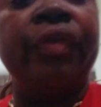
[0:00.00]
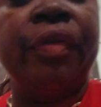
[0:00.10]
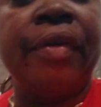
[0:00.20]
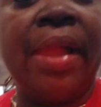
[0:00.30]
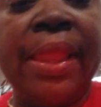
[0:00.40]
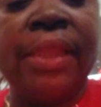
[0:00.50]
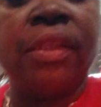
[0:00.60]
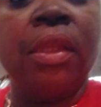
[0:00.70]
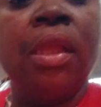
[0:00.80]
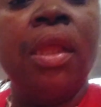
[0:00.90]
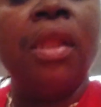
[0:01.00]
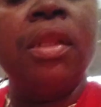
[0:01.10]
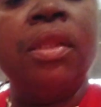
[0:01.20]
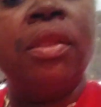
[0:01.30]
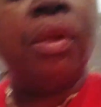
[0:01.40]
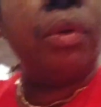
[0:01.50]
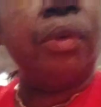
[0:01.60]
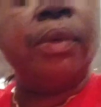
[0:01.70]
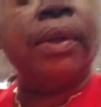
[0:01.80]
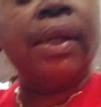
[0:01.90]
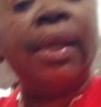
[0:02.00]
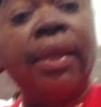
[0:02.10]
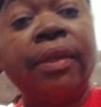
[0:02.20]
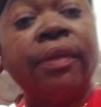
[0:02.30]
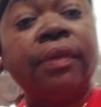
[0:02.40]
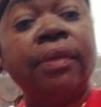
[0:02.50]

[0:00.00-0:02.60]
right down, guys.